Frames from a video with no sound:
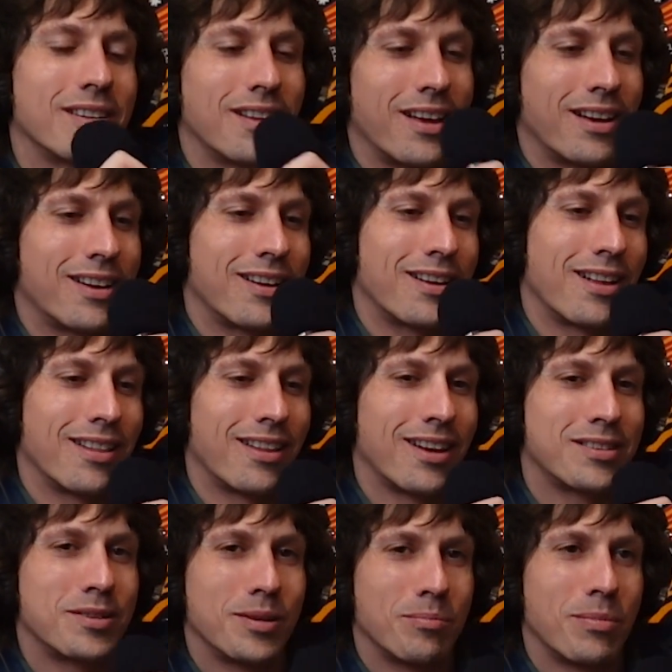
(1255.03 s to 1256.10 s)
like
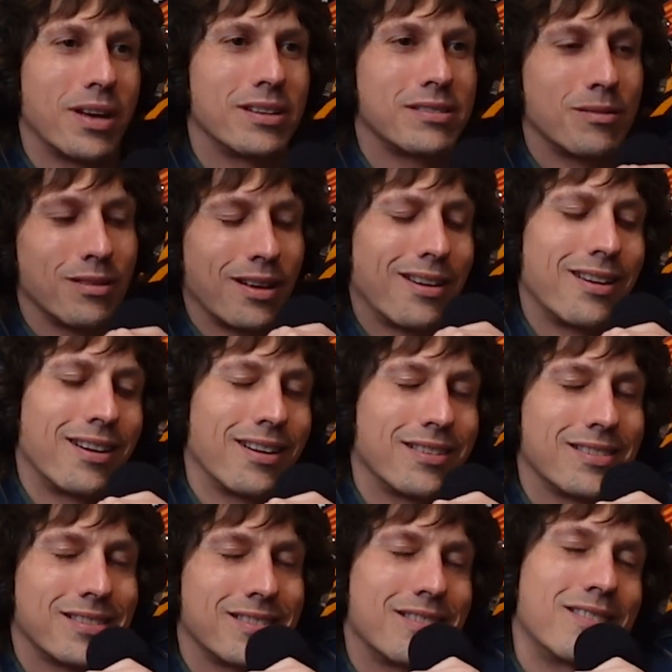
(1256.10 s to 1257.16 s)
electric bass. They were like, here,
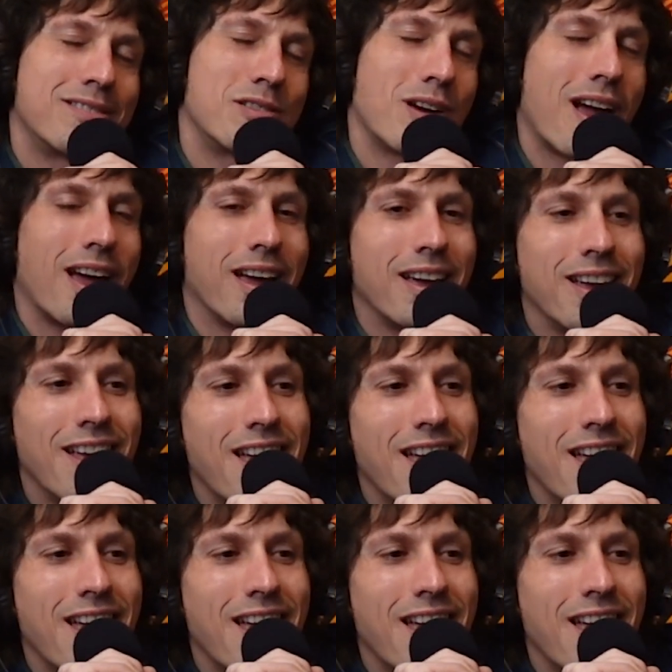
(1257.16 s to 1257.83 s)
just try it.